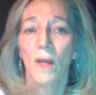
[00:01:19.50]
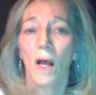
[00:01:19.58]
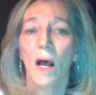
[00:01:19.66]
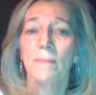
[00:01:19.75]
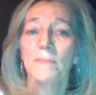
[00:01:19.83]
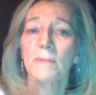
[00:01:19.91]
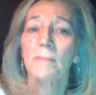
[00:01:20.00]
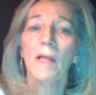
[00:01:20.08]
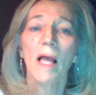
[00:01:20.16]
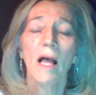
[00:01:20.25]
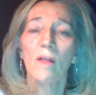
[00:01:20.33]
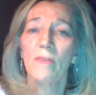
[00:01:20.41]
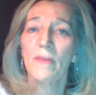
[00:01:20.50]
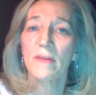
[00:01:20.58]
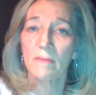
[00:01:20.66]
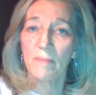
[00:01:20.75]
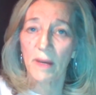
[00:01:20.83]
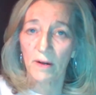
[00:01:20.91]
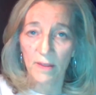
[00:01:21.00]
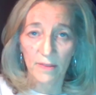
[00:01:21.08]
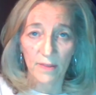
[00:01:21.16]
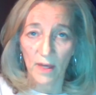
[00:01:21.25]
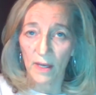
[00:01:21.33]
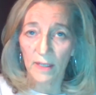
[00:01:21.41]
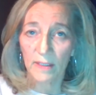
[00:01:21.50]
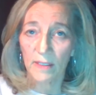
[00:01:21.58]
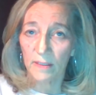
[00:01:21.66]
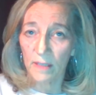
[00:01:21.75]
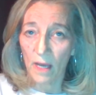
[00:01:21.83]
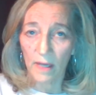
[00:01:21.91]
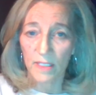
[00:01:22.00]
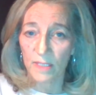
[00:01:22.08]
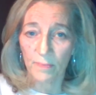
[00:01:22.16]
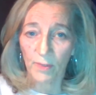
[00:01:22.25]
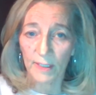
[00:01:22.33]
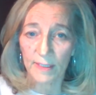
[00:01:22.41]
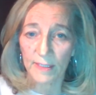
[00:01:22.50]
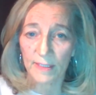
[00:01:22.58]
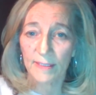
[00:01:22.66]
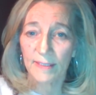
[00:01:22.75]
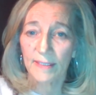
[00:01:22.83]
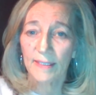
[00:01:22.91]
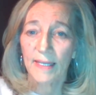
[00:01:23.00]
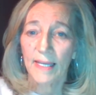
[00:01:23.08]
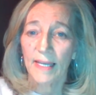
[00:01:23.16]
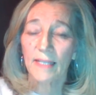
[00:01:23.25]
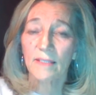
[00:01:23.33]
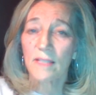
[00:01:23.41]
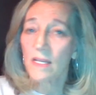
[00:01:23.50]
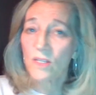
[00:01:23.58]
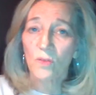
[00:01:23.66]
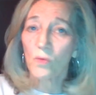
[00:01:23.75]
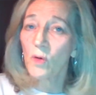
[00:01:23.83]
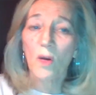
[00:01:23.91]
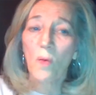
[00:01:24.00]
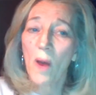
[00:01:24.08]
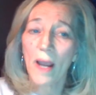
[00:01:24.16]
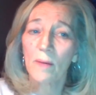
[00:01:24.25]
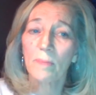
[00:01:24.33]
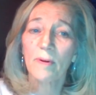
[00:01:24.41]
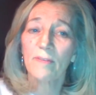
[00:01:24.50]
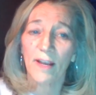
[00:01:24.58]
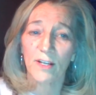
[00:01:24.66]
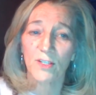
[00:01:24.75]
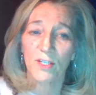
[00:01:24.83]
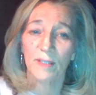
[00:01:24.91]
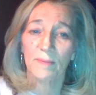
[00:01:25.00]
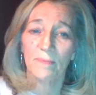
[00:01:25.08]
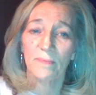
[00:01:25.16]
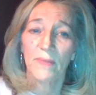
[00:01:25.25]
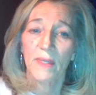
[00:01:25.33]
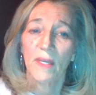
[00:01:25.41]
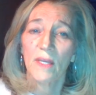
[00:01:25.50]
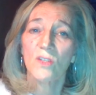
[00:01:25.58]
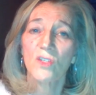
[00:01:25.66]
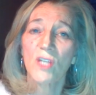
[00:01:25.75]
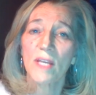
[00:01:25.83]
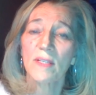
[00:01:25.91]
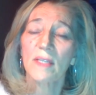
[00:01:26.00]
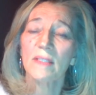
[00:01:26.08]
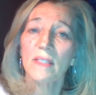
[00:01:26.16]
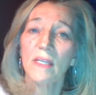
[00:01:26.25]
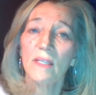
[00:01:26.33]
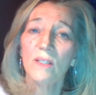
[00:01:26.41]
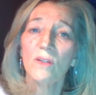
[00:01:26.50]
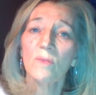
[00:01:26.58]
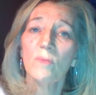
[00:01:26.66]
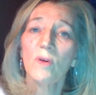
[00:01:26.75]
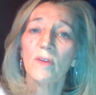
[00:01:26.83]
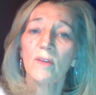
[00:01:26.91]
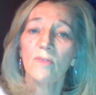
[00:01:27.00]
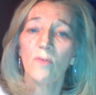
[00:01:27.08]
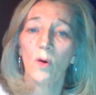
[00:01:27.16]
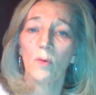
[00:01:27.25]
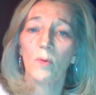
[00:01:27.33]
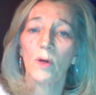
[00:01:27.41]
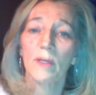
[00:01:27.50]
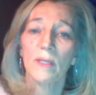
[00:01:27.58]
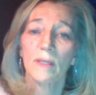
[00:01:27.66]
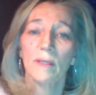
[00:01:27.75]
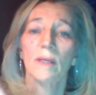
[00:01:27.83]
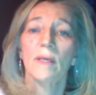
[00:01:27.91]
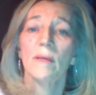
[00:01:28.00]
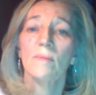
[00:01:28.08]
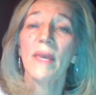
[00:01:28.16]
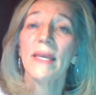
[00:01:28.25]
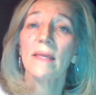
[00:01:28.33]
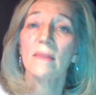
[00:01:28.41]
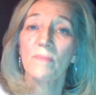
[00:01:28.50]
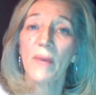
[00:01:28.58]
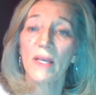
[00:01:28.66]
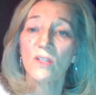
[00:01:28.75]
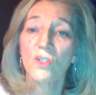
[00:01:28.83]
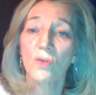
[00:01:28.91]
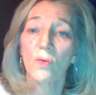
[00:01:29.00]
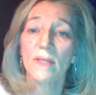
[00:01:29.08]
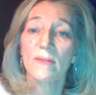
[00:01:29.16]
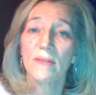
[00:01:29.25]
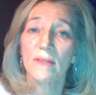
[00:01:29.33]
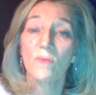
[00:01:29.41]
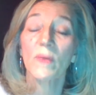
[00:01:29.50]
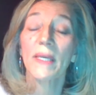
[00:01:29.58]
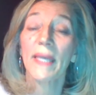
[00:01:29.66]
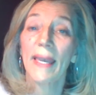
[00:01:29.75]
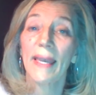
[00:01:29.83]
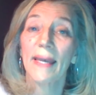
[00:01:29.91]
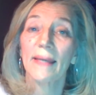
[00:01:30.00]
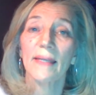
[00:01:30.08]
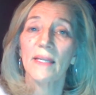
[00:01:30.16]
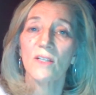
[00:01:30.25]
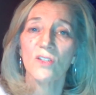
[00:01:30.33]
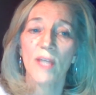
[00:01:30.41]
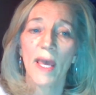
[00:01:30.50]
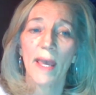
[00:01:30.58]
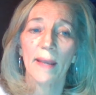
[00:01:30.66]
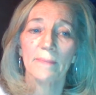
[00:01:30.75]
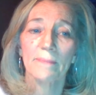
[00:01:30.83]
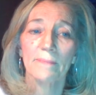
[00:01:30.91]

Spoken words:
Optimal health is a marathon, not a sprint. It doesn't require perfection, just continued moving forward, making the best choices we can each day.